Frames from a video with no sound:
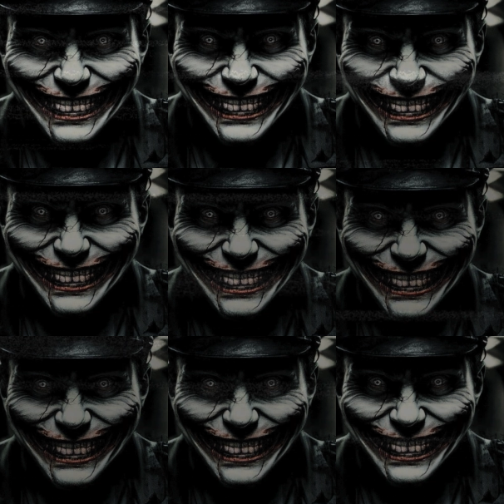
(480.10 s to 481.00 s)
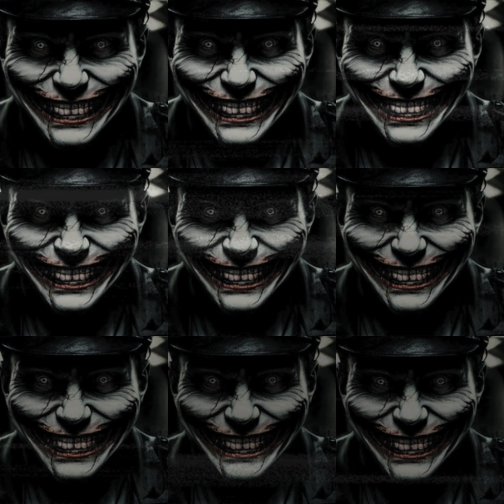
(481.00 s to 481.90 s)
officer. I didn't
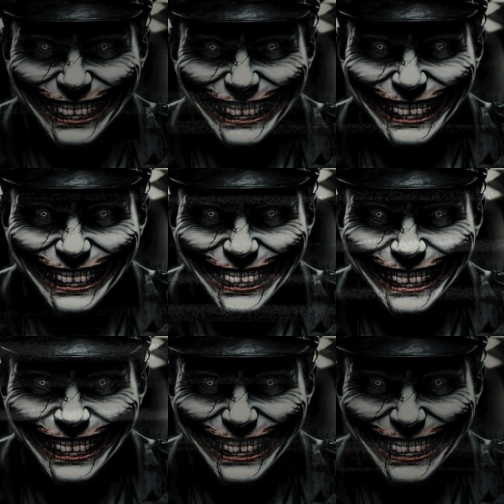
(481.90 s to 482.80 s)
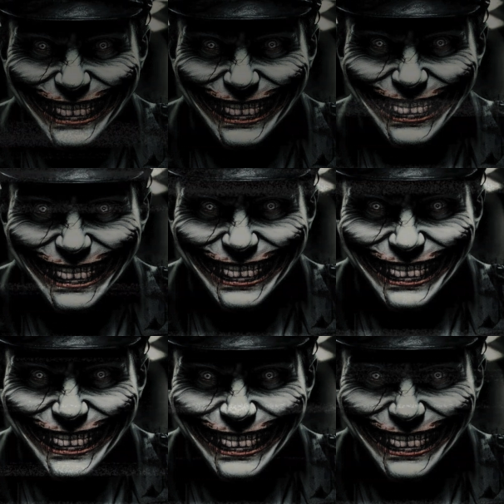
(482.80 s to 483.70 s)
see anyone else down here when I entered."
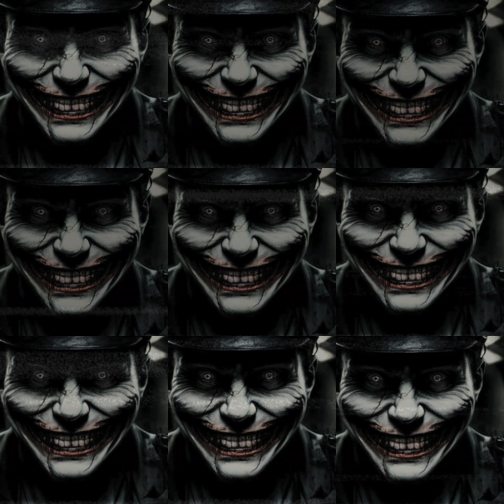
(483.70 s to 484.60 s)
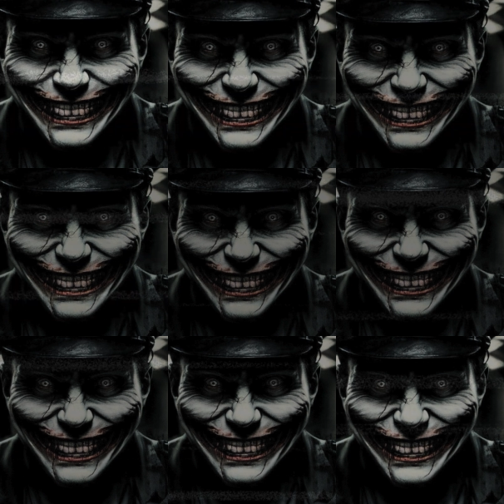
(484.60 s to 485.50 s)
I gave a strained
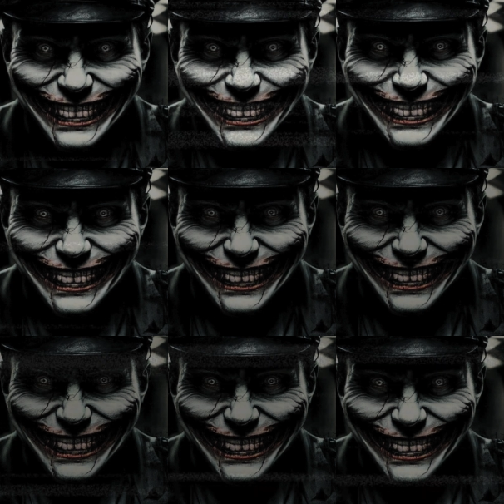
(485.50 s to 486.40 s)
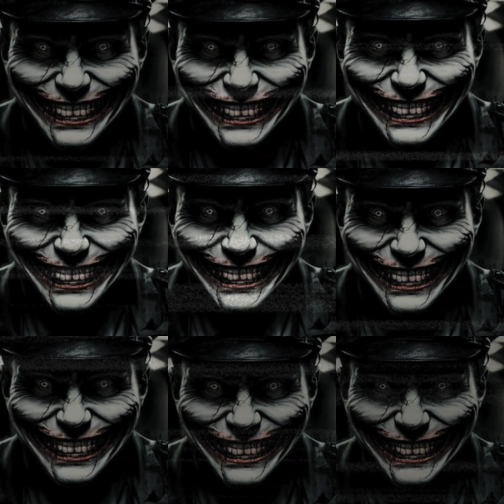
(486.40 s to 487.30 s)
smile. Kinda scared the
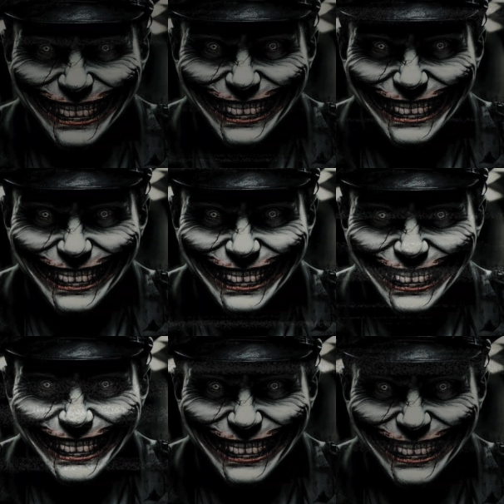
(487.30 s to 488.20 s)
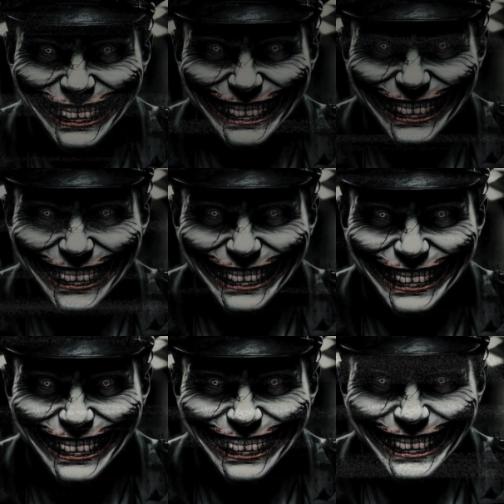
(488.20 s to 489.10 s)
hell out of me. He let
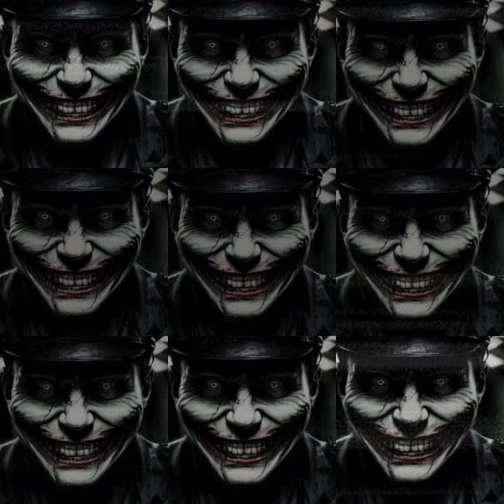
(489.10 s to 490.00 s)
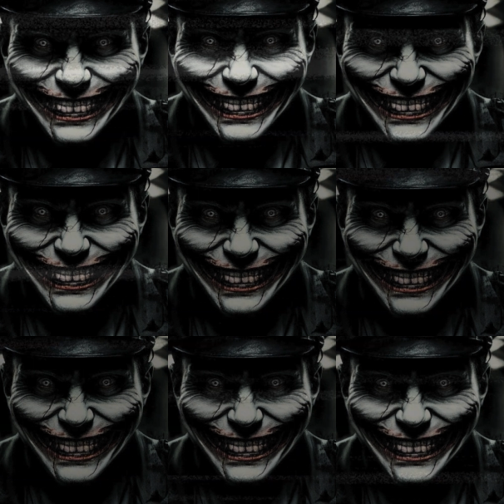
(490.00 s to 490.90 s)
out a chuckle of his own as he finished
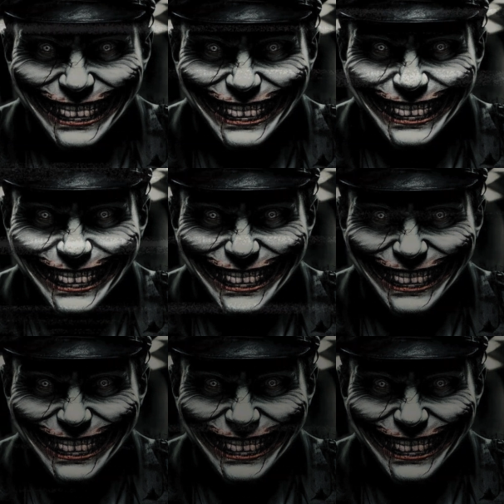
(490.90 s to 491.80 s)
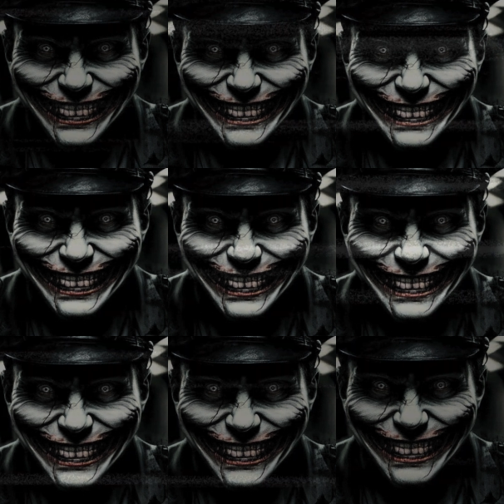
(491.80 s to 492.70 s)
making his way over to me and flashed a
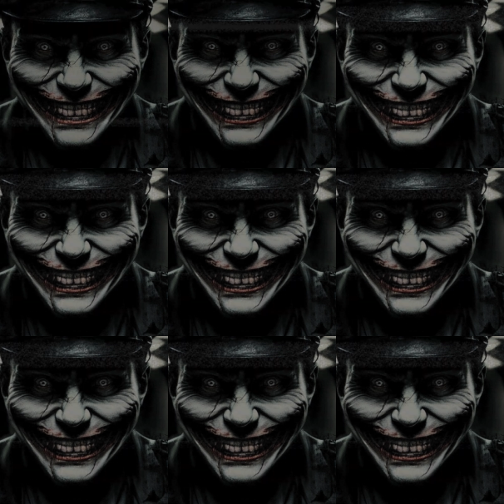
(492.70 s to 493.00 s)
smile.